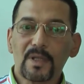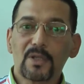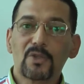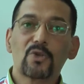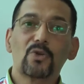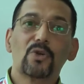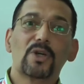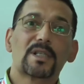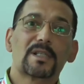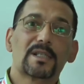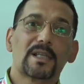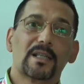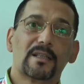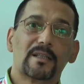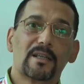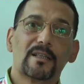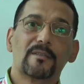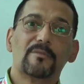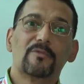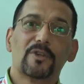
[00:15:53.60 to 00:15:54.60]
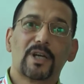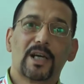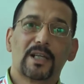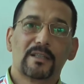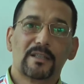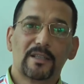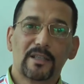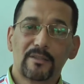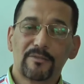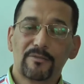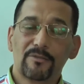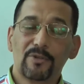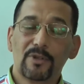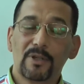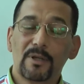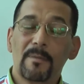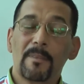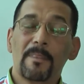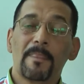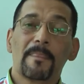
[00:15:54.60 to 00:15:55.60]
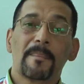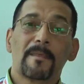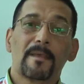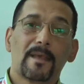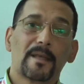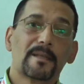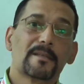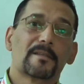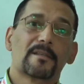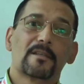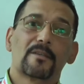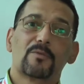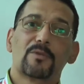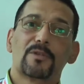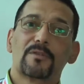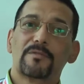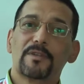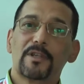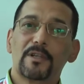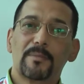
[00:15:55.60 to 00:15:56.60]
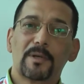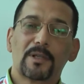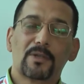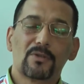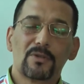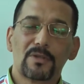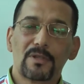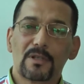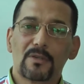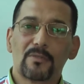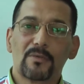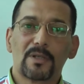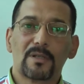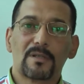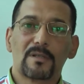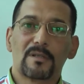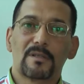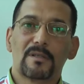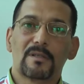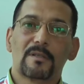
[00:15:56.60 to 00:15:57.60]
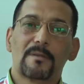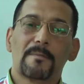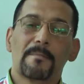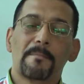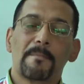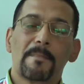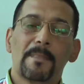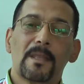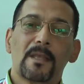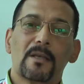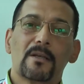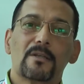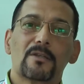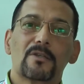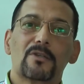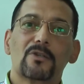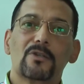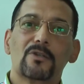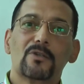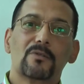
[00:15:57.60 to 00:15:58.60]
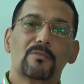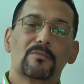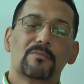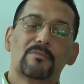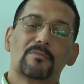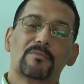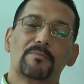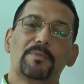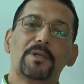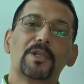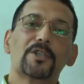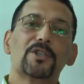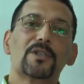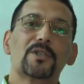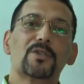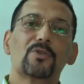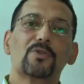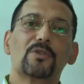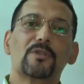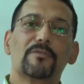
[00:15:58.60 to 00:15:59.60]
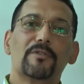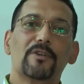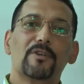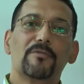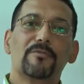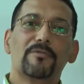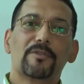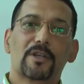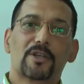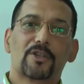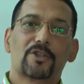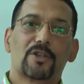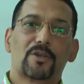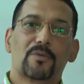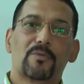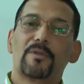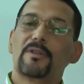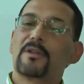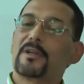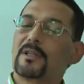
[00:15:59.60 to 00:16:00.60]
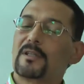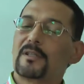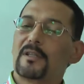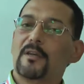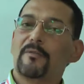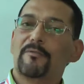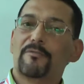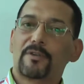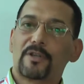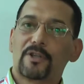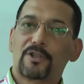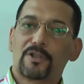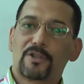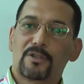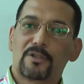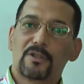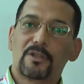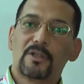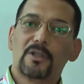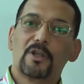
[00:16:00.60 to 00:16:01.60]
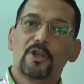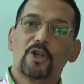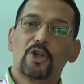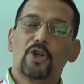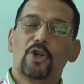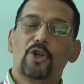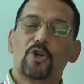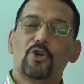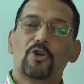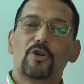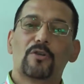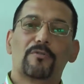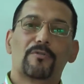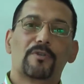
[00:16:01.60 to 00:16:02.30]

So it's a dreadful cancer with very bad consequences. So patients who develop fracture, whether it's hip fracture or